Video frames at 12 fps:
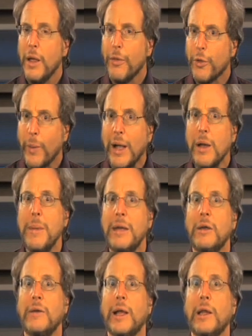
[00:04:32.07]
The
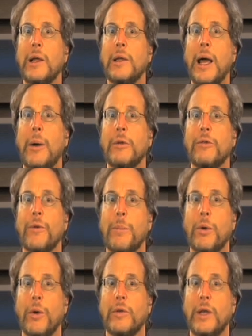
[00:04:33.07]
recommended daily allowance for
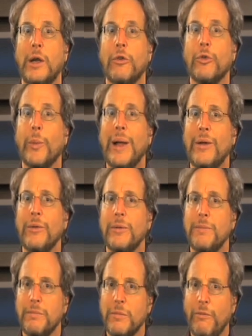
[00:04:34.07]
protein is around
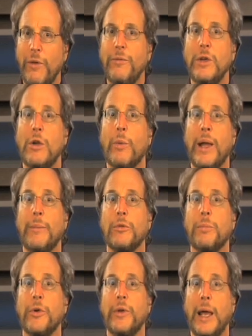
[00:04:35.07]
50 grams
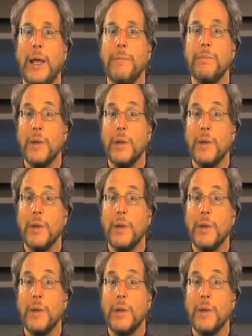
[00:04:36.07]
per day,